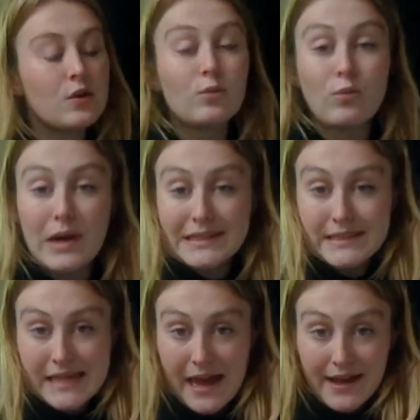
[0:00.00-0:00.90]
One
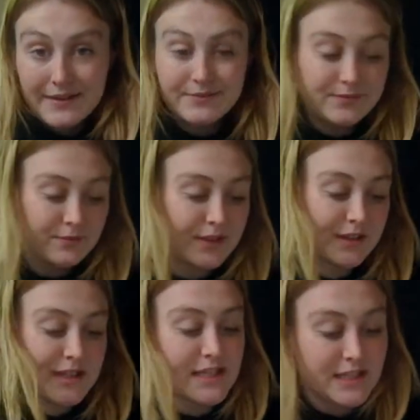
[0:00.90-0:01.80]
day,
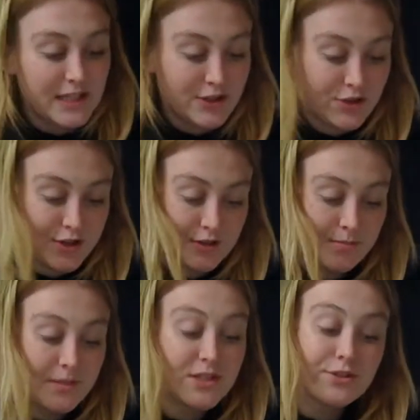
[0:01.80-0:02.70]
Lilly's teacher,
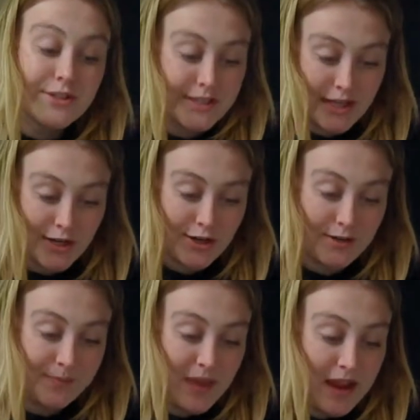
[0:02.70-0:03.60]
Mr.
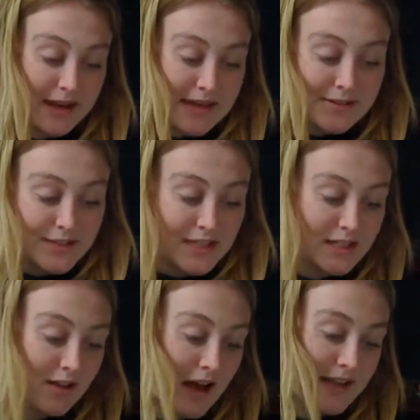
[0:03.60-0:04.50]
Slinger, announced to the
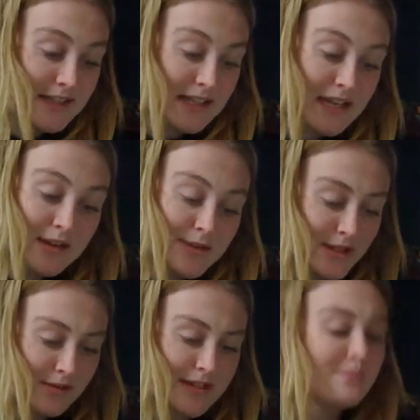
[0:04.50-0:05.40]
class that he was
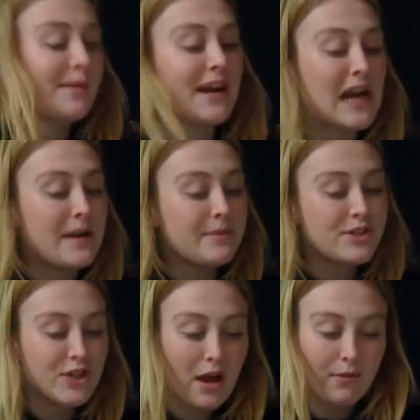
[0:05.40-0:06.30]
going to marry Miss
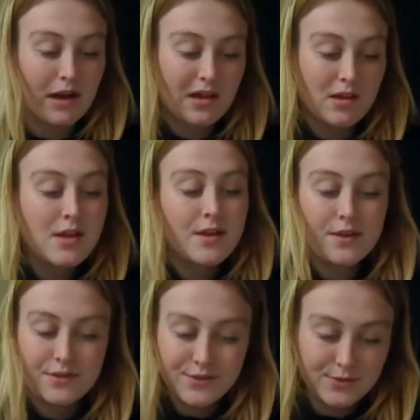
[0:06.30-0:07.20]
Shotwell,
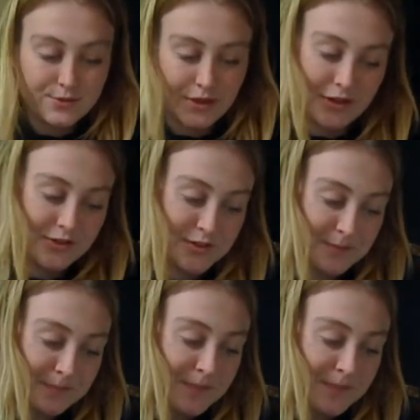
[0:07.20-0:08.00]
the school nurse.